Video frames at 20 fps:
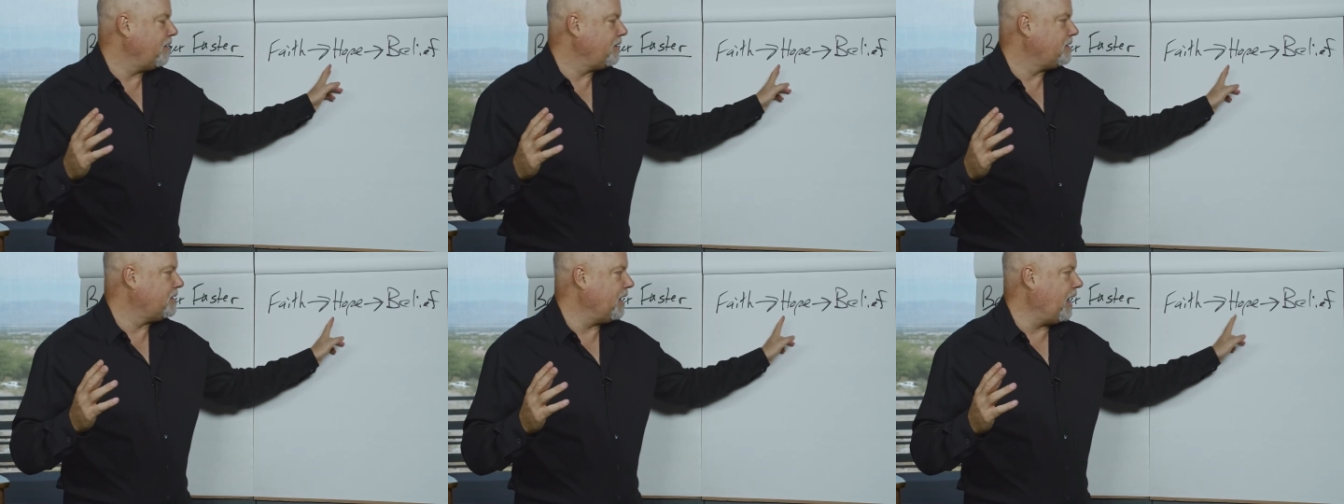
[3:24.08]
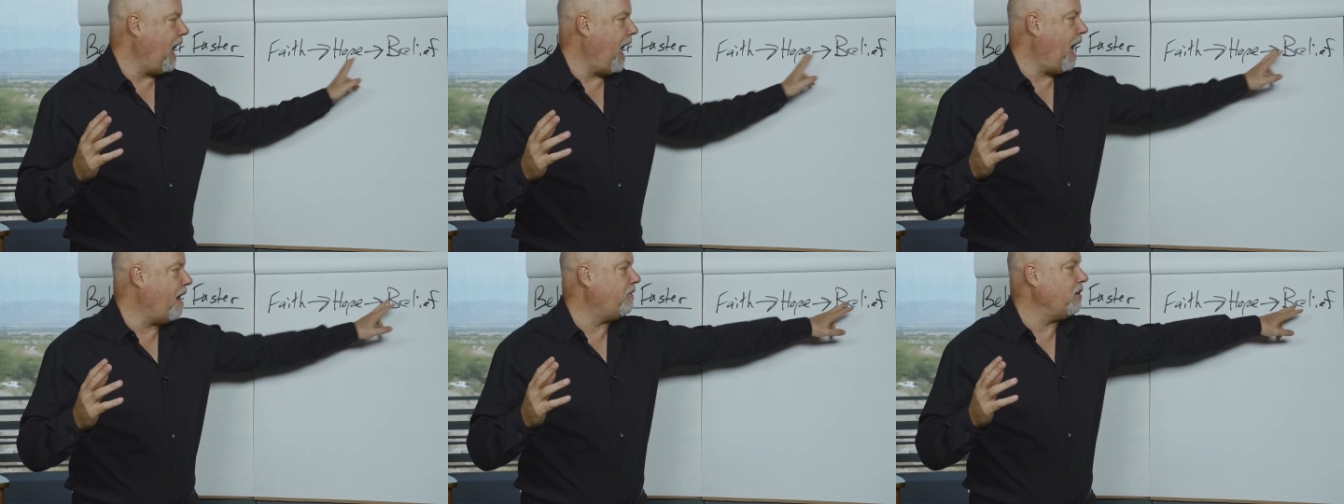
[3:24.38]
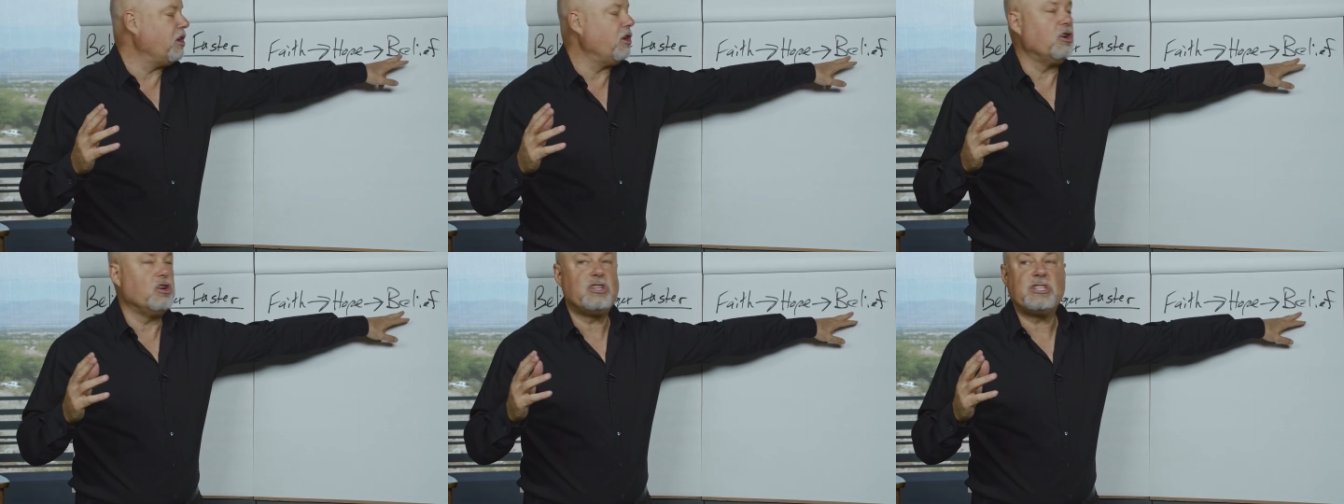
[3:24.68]
To have
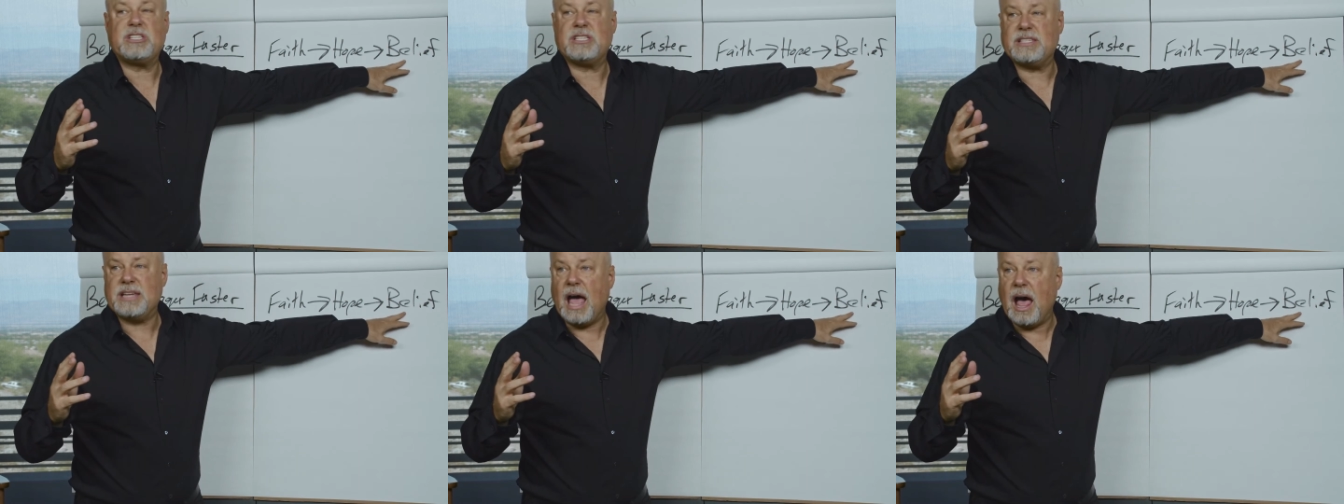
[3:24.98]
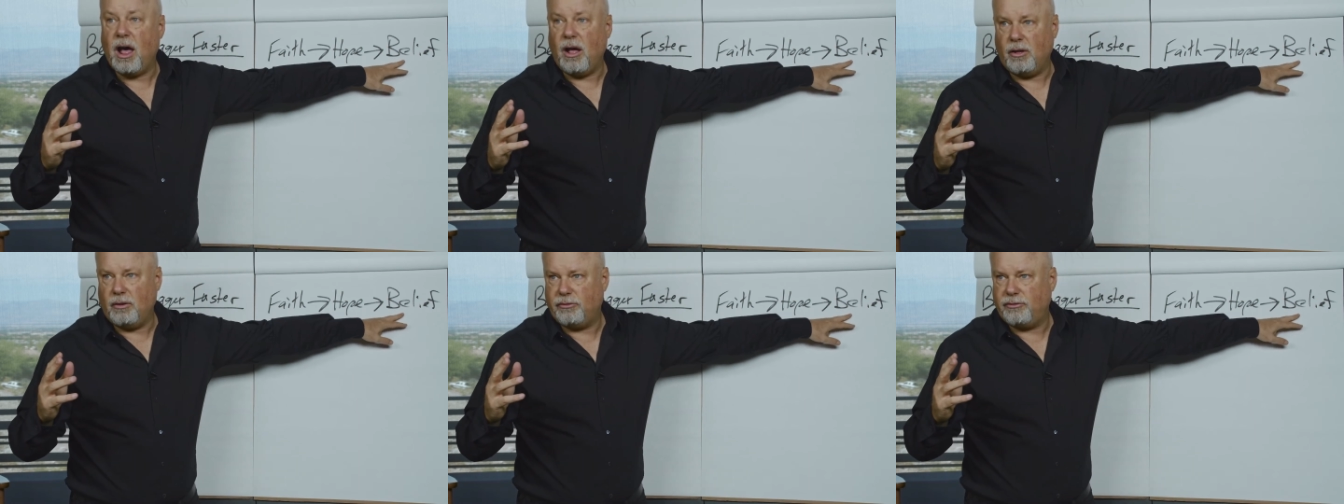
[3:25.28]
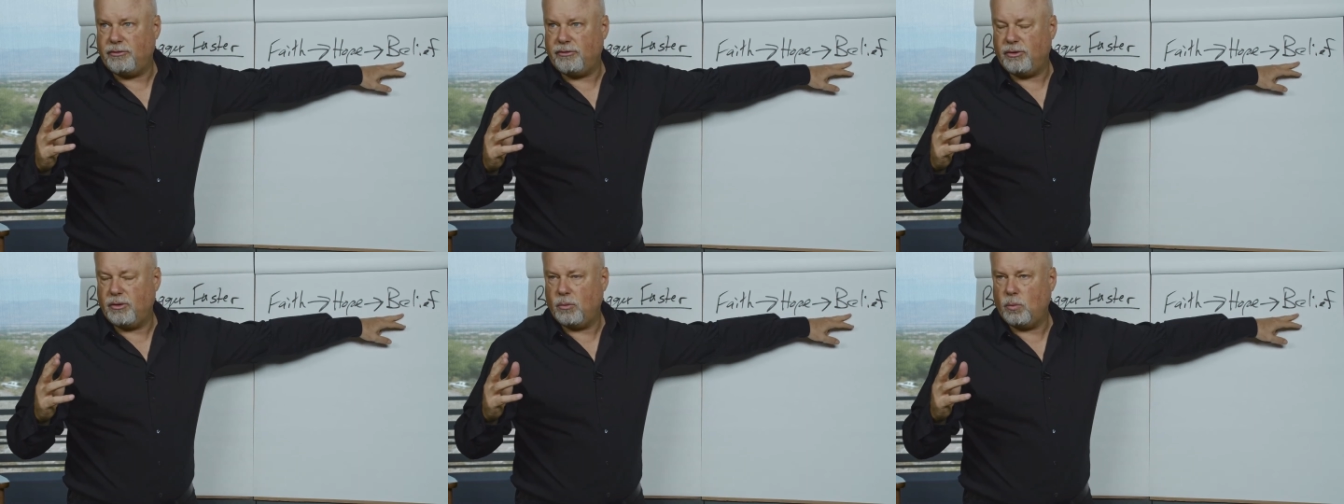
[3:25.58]
it
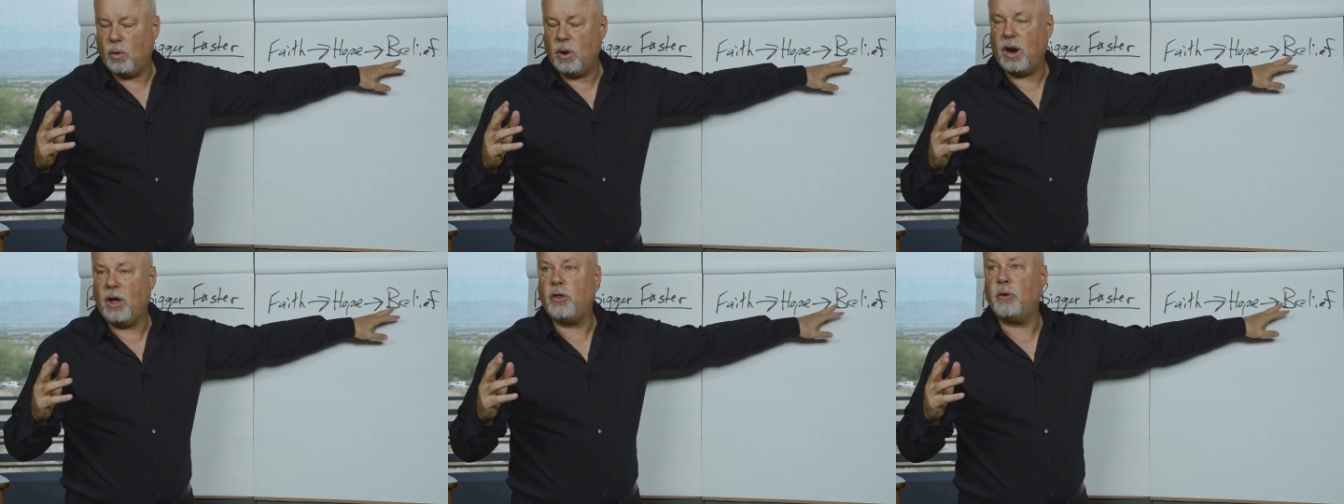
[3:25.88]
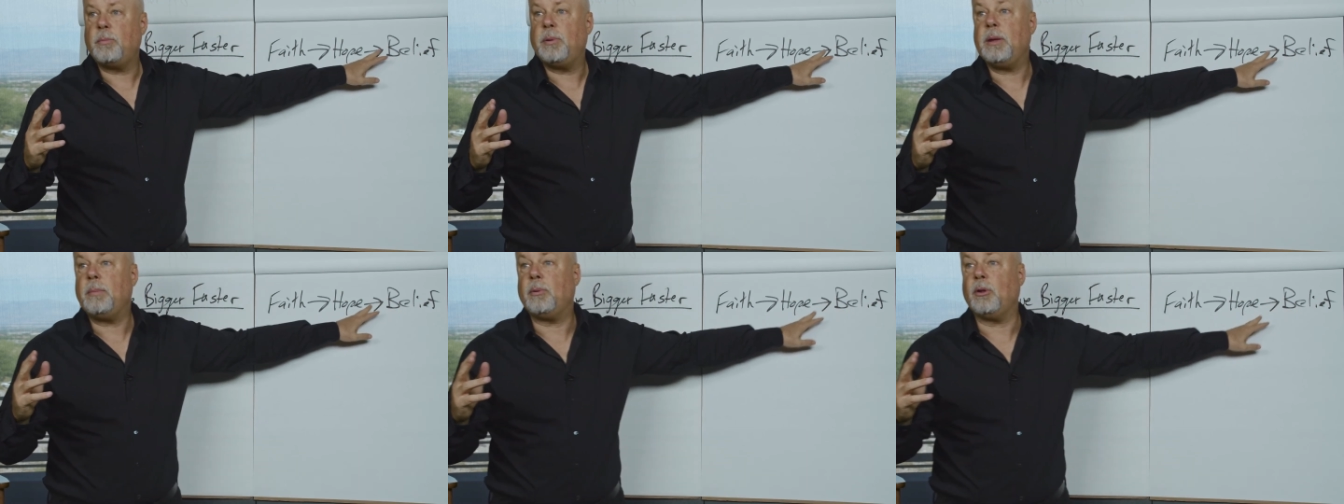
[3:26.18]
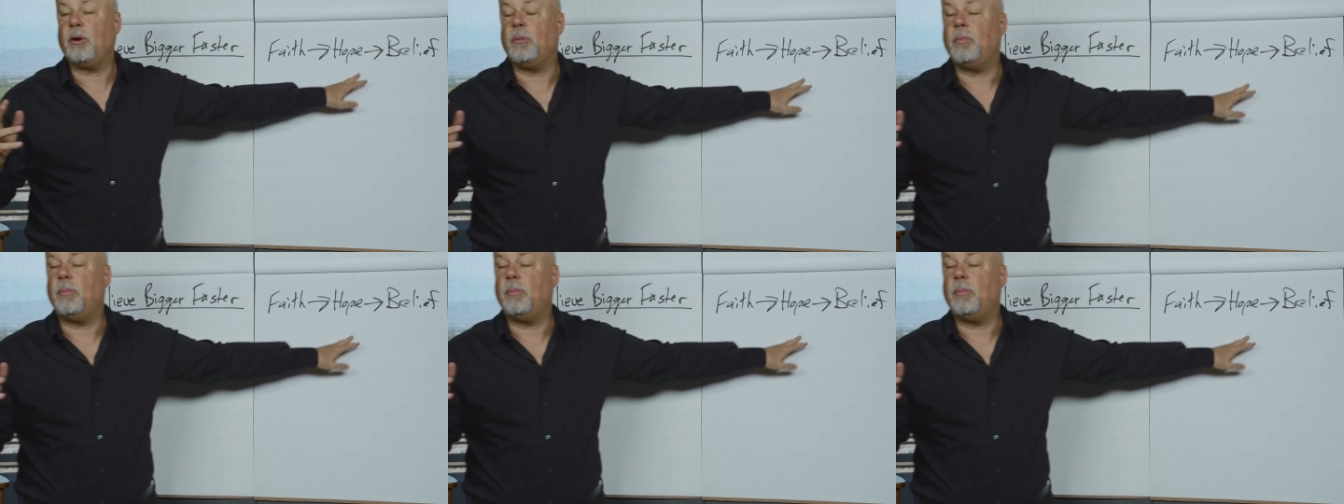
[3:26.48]
yourself, where other people are